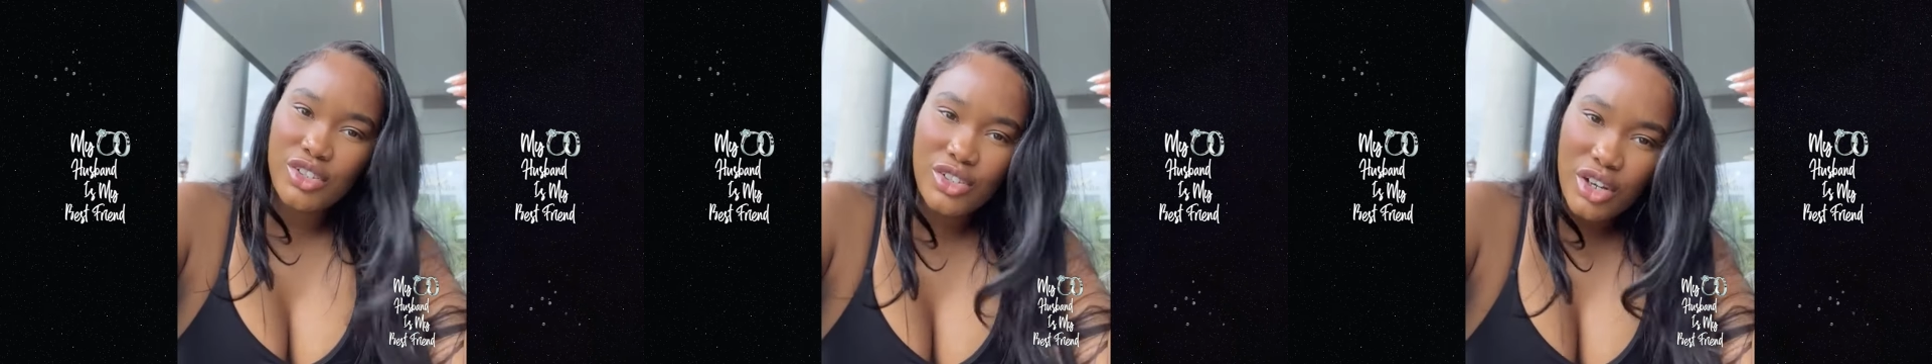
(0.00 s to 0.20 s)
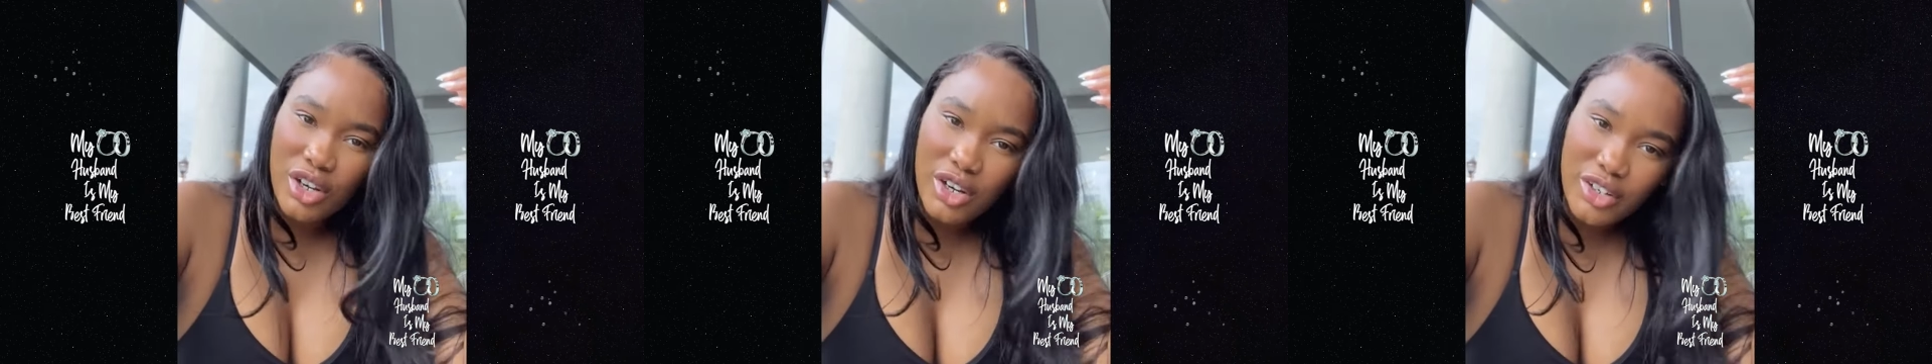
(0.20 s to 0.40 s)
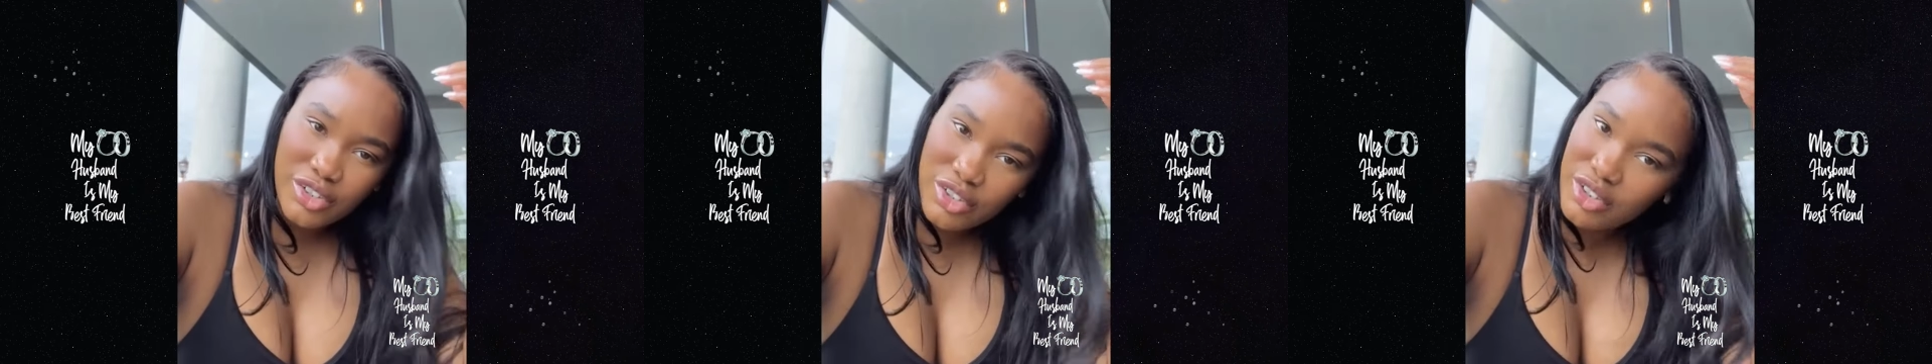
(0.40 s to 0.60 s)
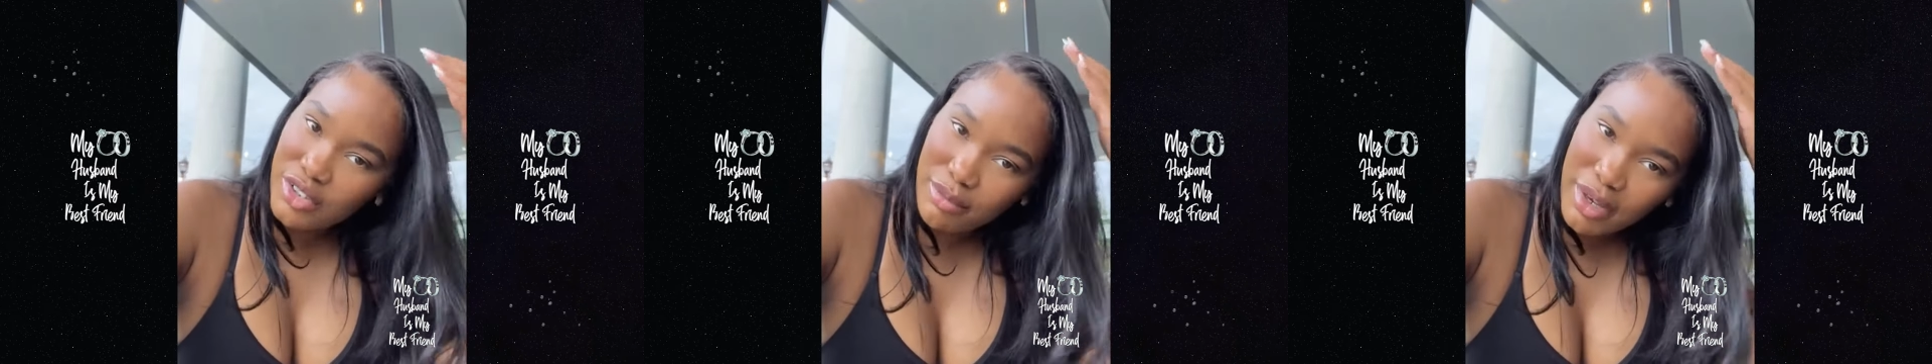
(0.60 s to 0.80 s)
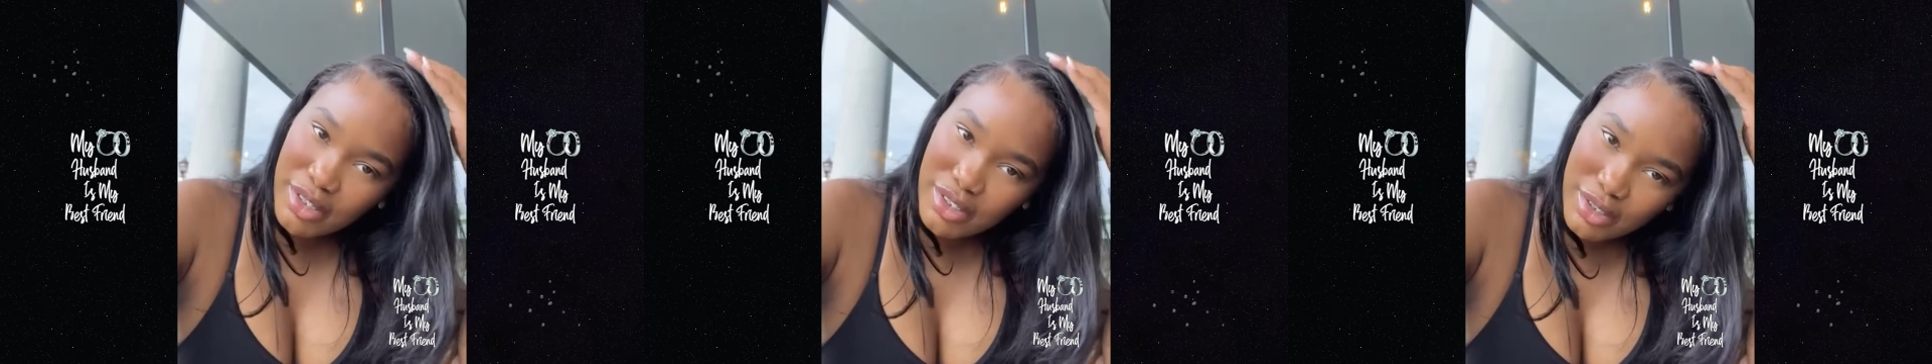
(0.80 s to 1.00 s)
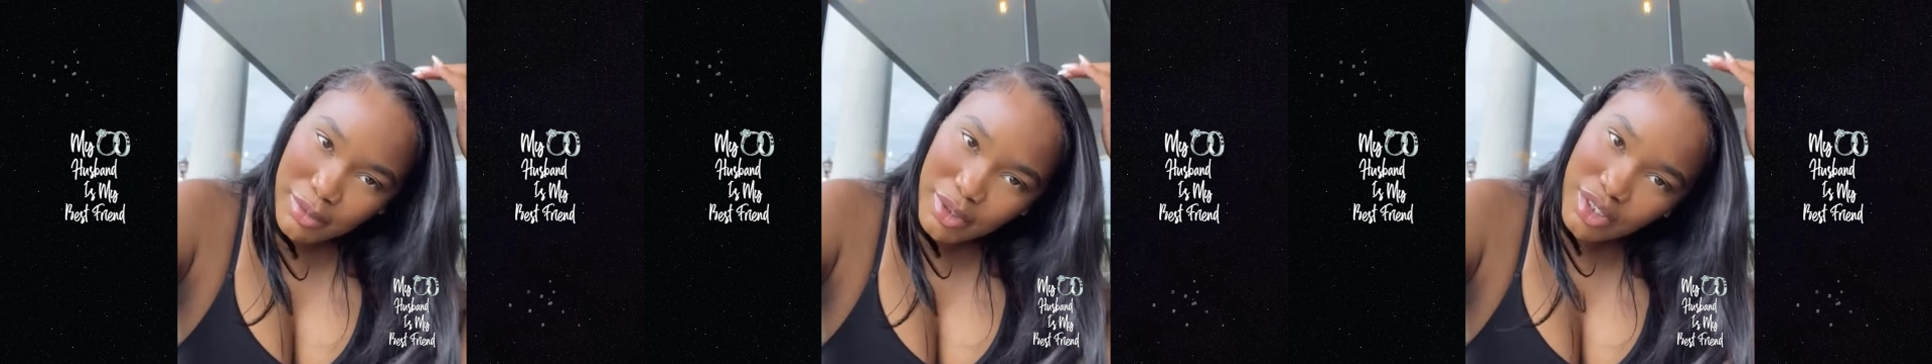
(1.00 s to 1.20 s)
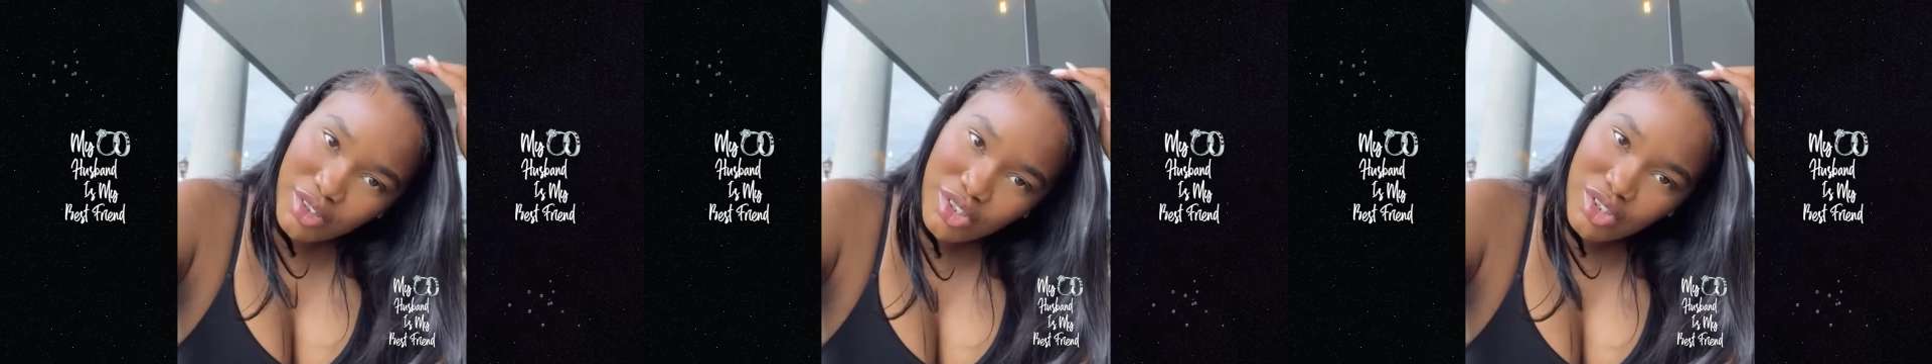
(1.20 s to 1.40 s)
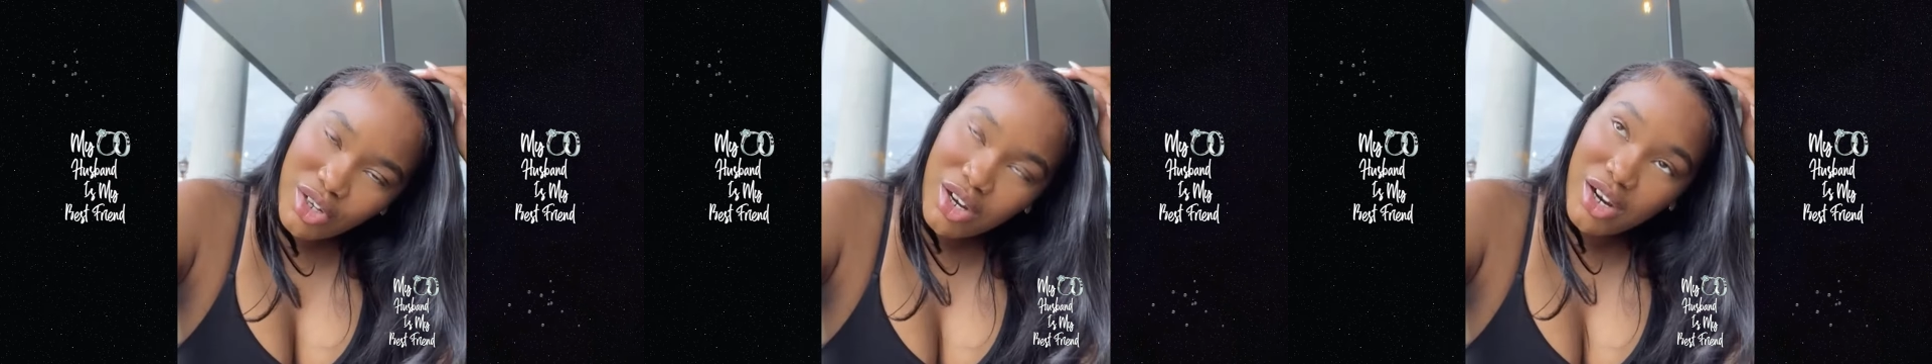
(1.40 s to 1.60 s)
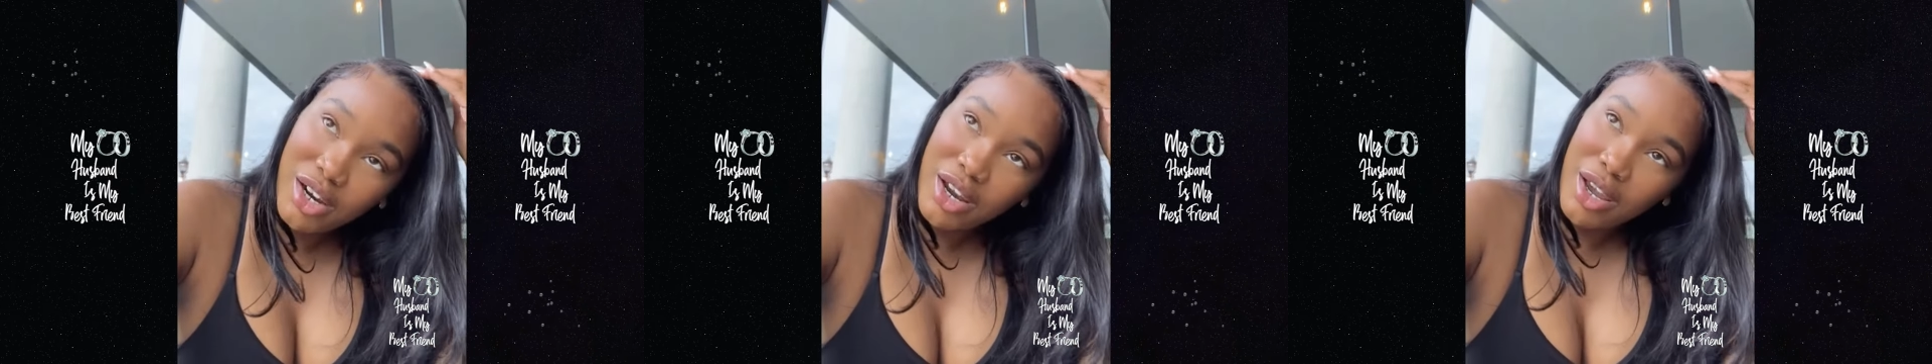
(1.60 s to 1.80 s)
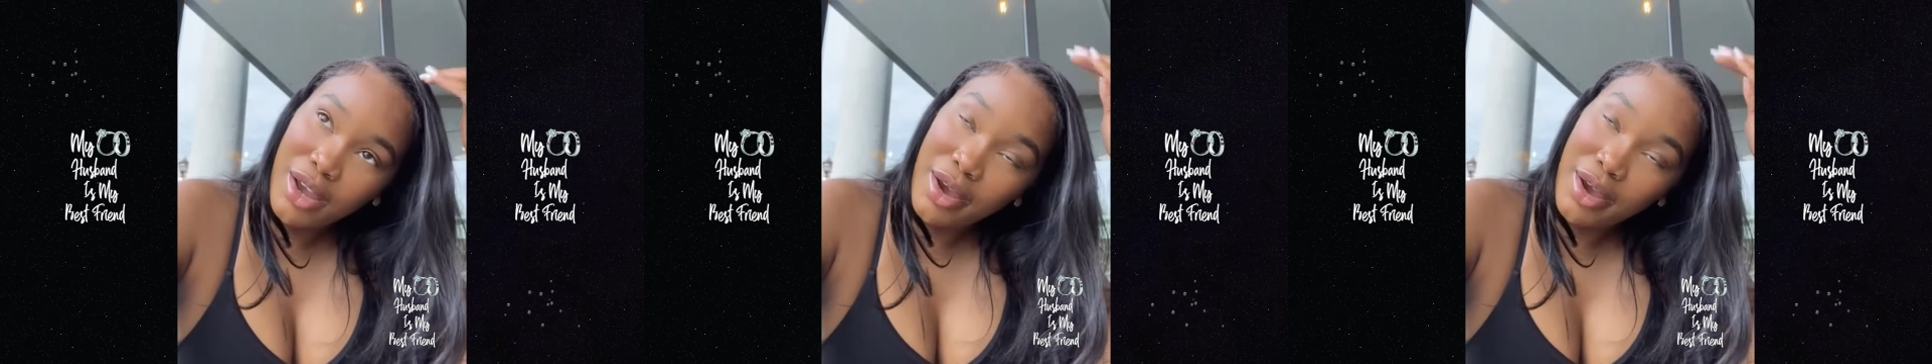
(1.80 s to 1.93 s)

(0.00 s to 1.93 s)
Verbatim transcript: star. She's meant to be a star.